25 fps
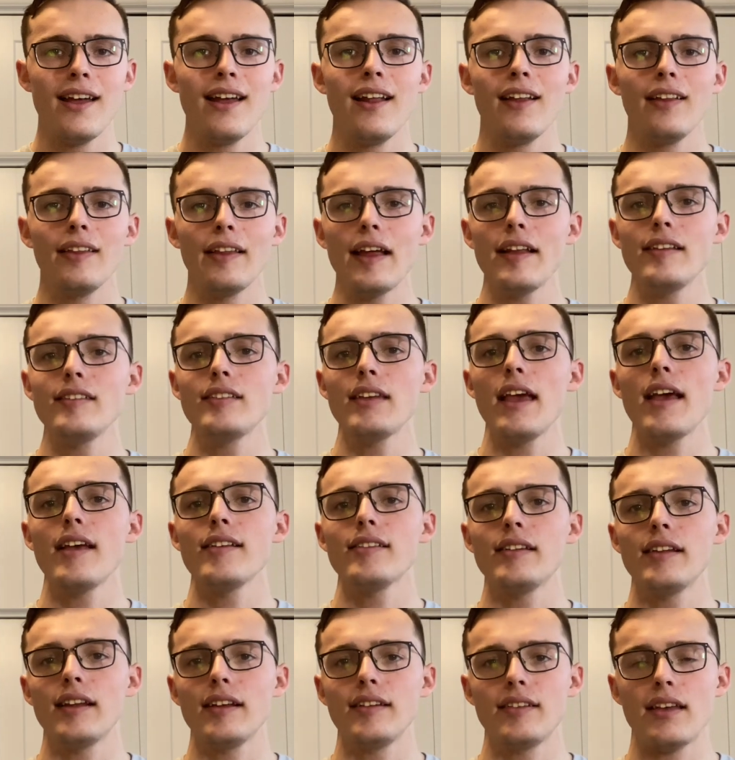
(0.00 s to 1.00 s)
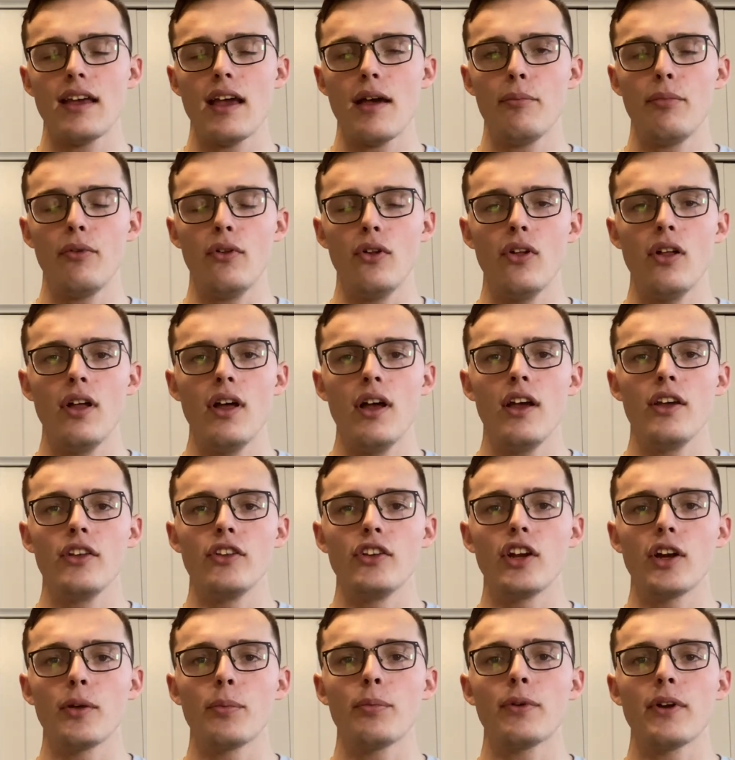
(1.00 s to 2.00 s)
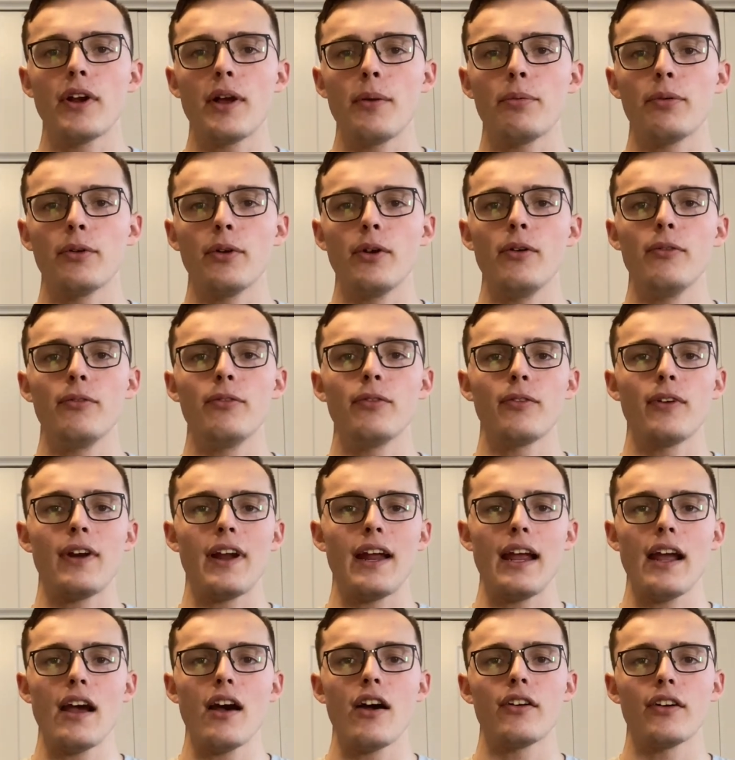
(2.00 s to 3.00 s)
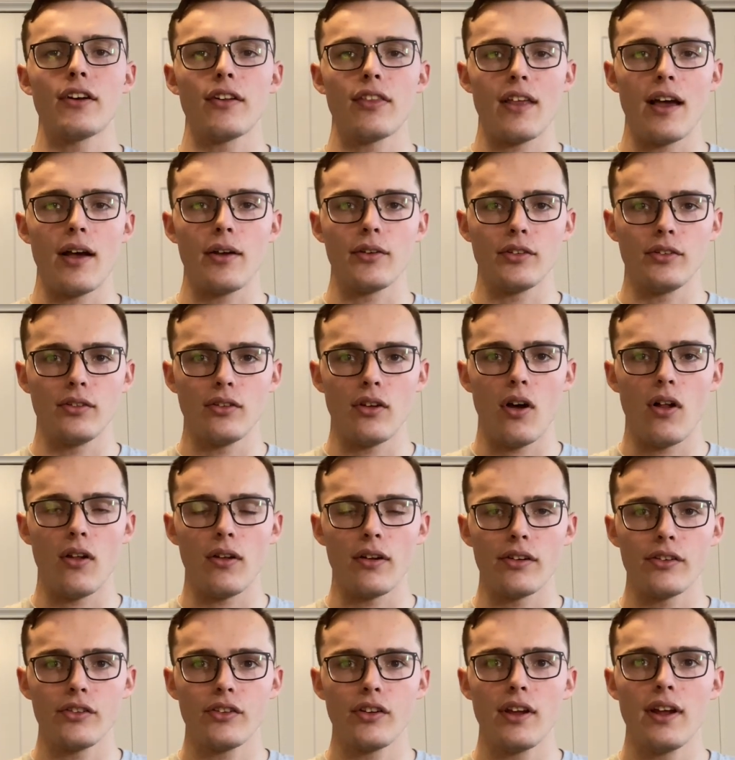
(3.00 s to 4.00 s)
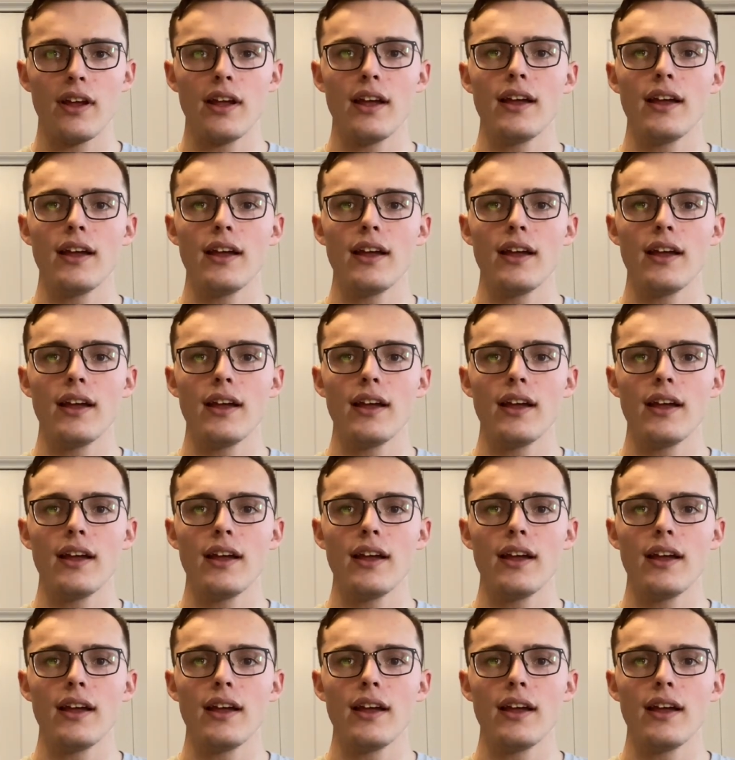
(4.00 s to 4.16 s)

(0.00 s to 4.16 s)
Let's say, as an example, you're pre-approved for $800,000.